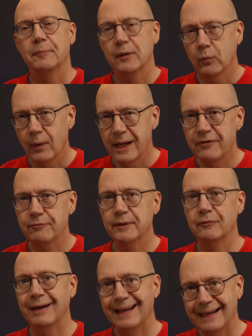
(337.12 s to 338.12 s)
But away from
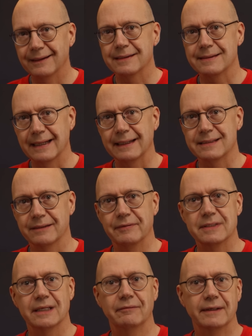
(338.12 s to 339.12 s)
the relentless
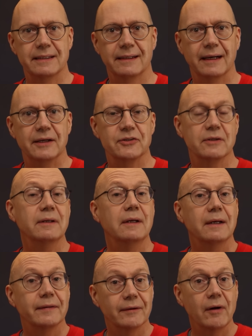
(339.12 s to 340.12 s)
negativity of litigation,
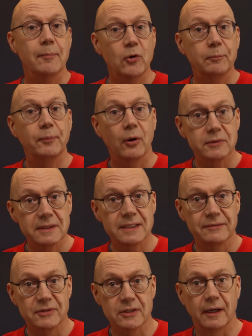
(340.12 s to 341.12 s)
there are more
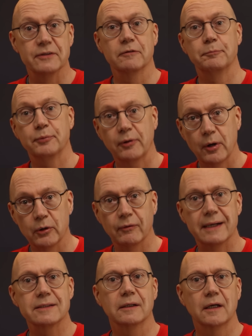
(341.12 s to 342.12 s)
positive signs of
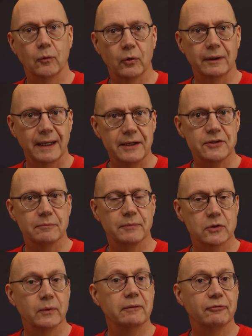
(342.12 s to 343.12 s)
progress and coordination
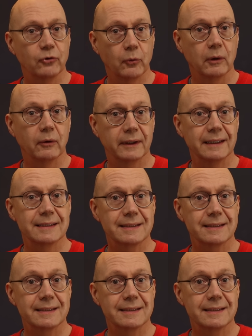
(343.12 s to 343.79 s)
between forward looking